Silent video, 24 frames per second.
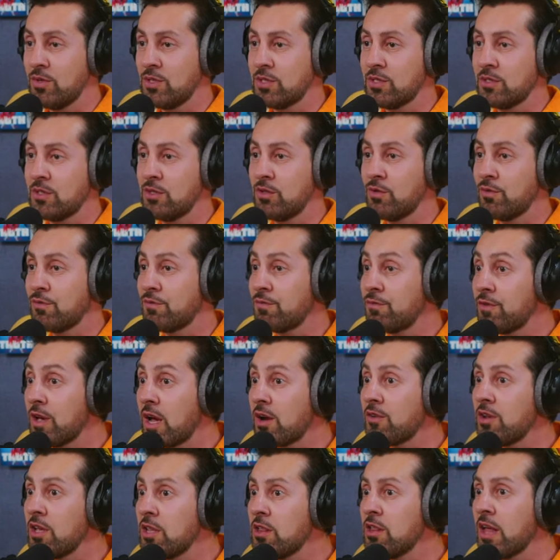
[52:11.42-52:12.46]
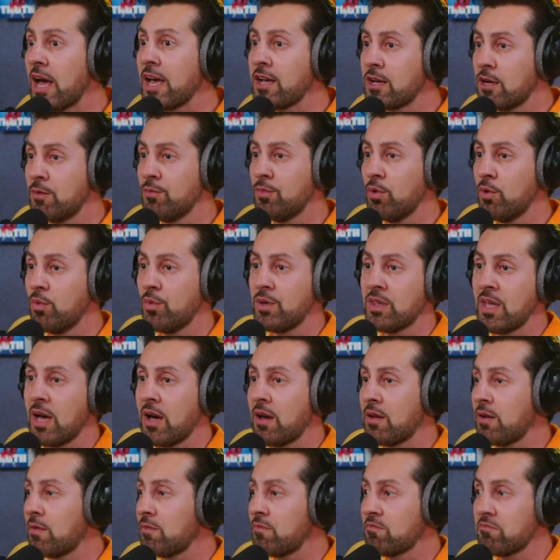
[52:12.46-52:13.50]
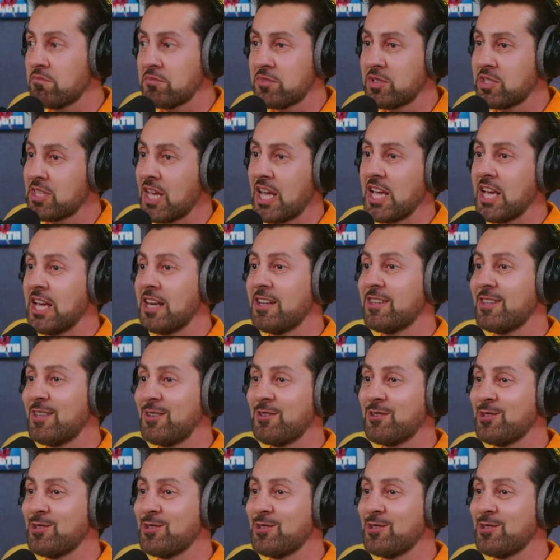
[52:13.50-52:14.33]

is you're very likable without saying anything.